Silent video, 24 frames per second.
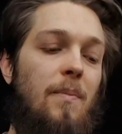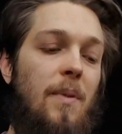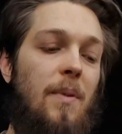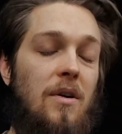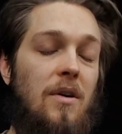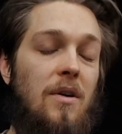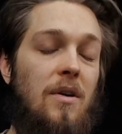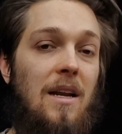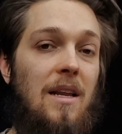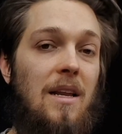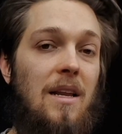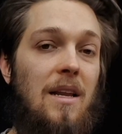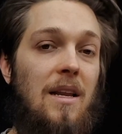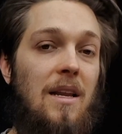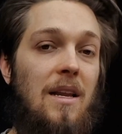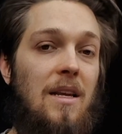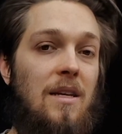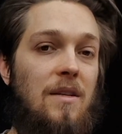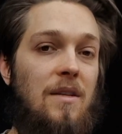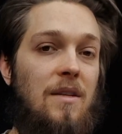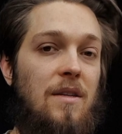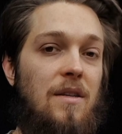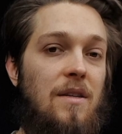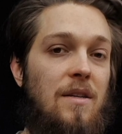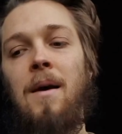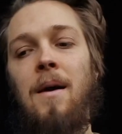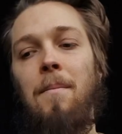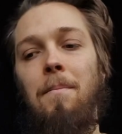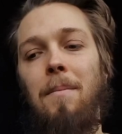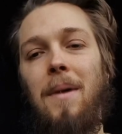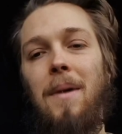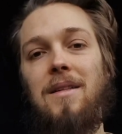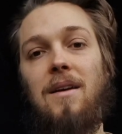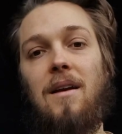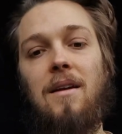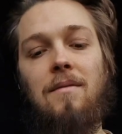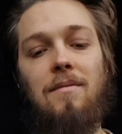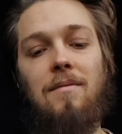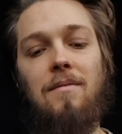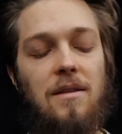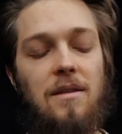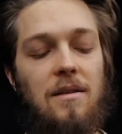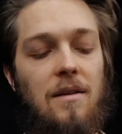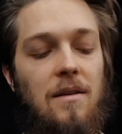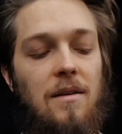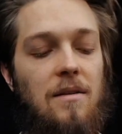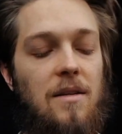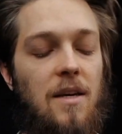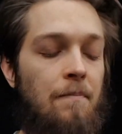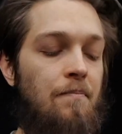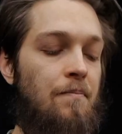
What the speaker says: because at least for me, mentally, that's easier.